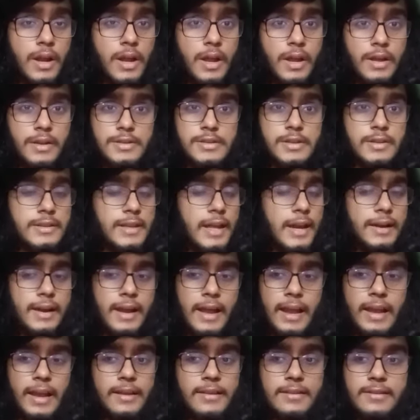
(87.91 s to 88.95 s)
So that
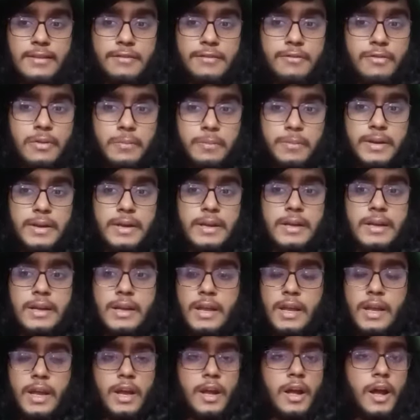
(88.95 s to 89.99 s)
galaxy would be
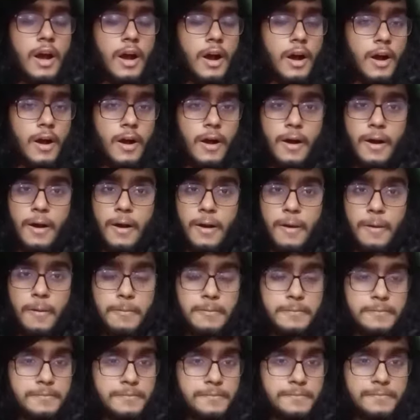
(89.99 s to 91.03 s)

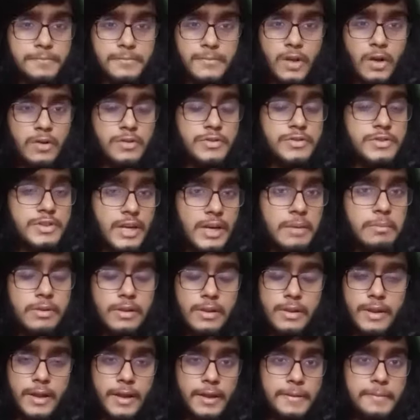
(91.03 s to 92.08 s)
not stable
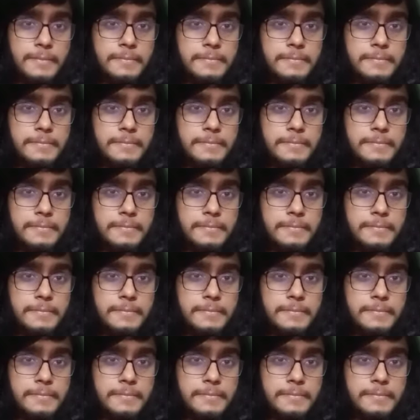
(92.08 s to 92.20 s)
then.